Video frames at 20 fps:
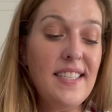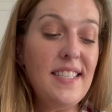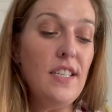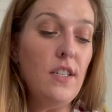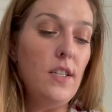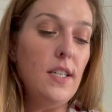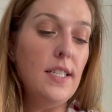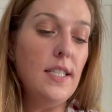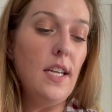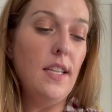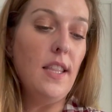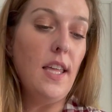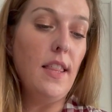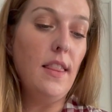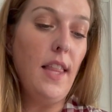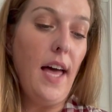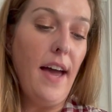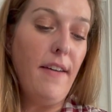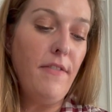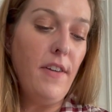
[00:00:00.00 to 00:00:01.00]
Steel deal is on the
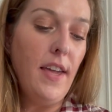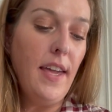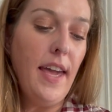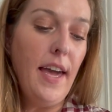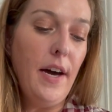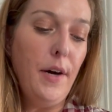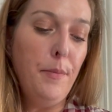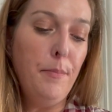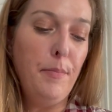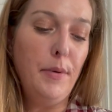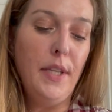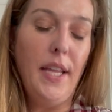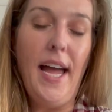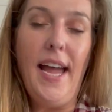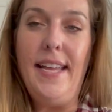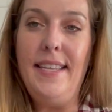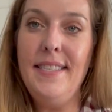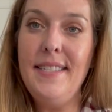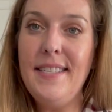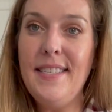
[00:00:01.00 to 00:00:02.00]
Laughing Cow
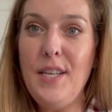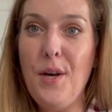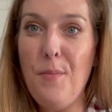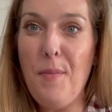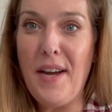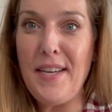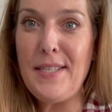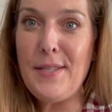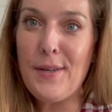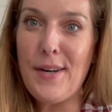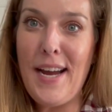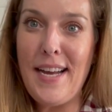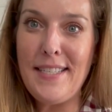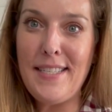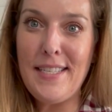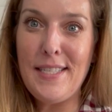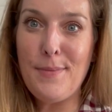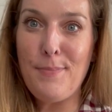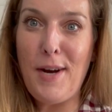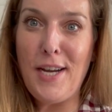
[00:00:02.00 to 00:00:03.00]
blends. So my store
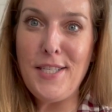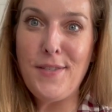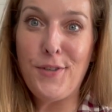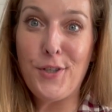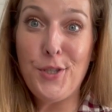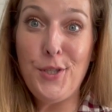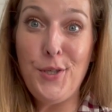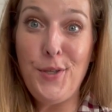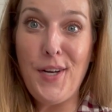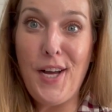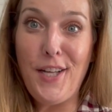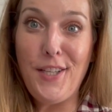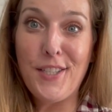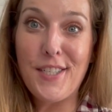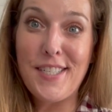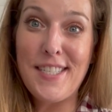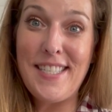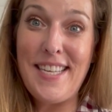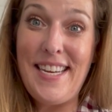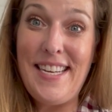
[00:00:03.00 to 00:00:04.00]
has these priced for
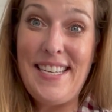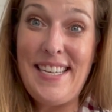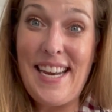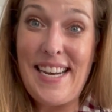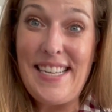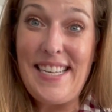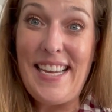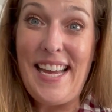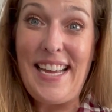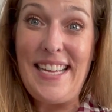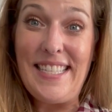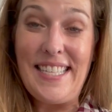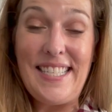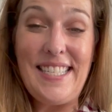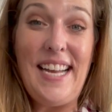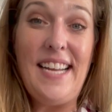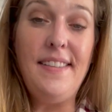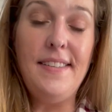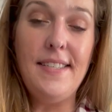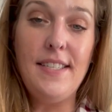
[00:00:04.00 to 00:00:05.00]

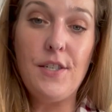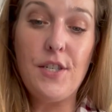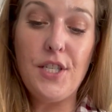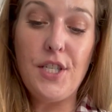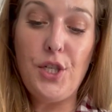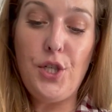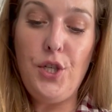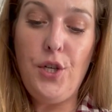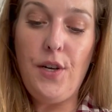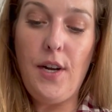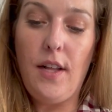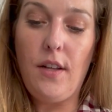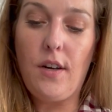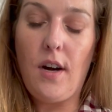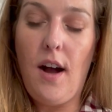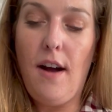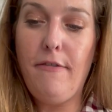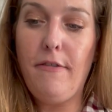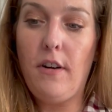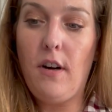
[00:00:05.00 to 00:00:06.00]
$2.98. There was a $2
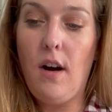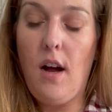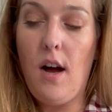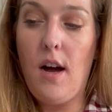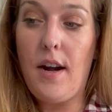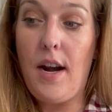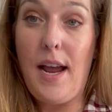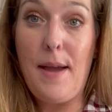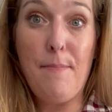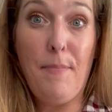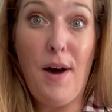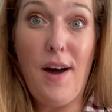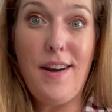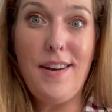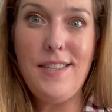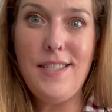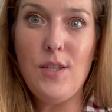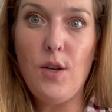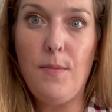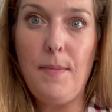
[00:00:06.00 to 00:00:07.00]
offer on
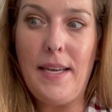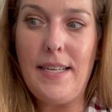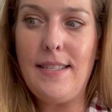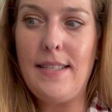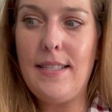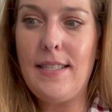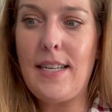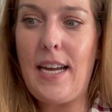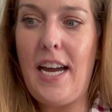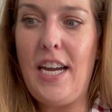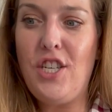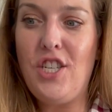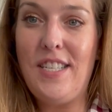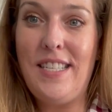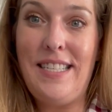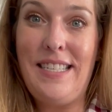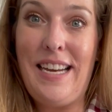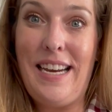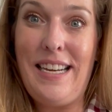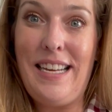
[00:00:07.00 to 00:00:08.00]
Ibotta, so it makes this guy
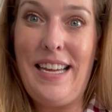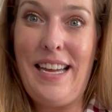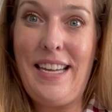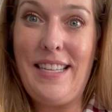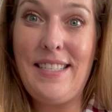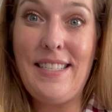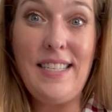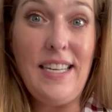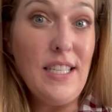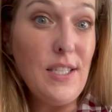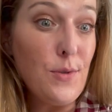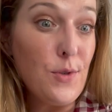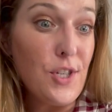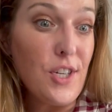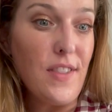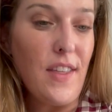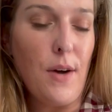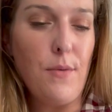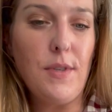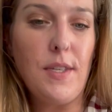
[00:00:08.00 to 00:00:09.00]
just 98 cents, which
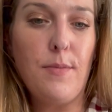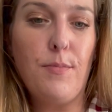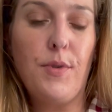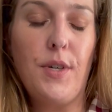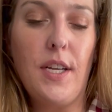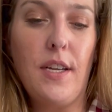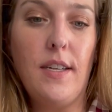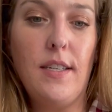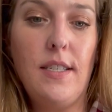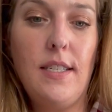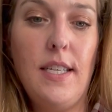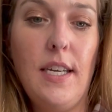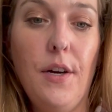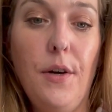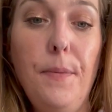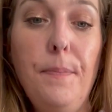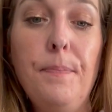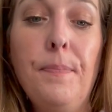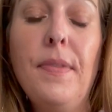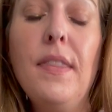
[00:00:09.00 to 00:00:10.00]
I thought was a pretty good
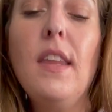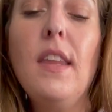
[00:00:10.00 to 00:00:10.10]
deal.